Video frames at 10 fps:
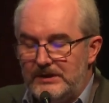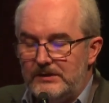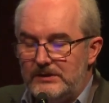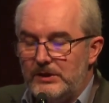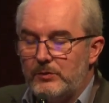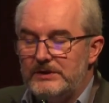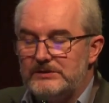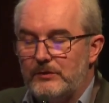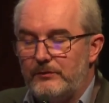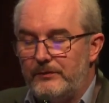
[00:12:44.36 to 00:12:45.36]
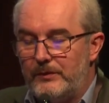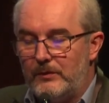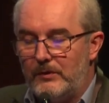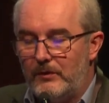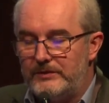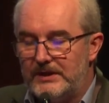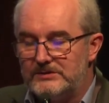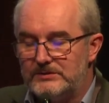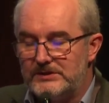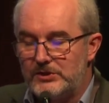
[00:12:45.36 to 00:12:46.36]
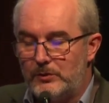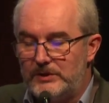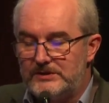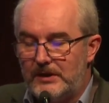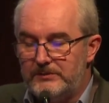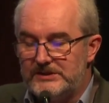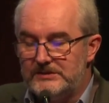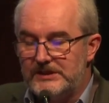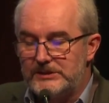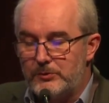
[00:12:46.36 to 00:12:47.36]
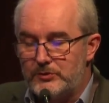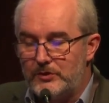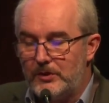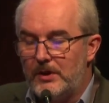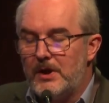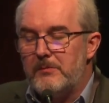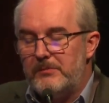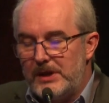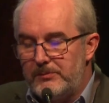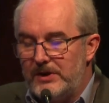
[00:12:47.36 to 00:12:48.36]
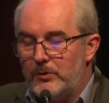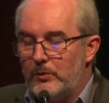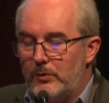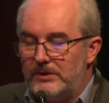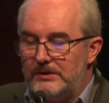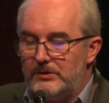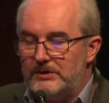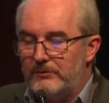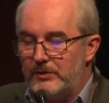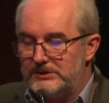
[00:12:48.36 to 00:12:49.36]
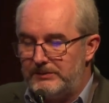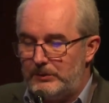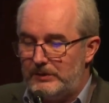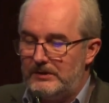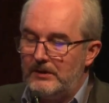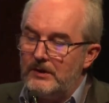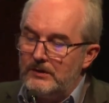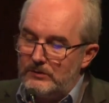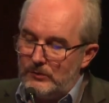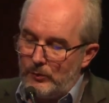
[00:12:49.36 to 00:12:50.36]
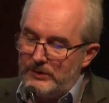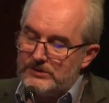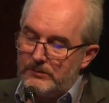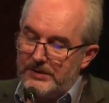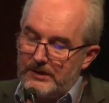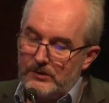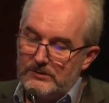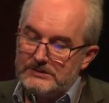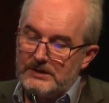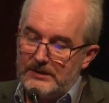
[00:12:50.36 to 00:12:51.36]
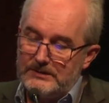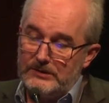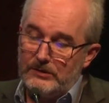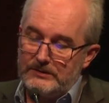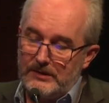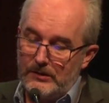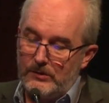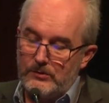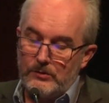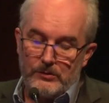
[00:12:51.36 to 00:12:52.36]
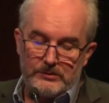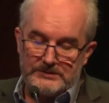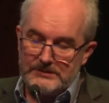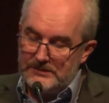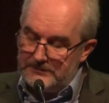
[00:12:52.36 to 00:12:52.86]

decrease of the association with time since exposure may play a role in the difference between the recent periods and the entire cohorts.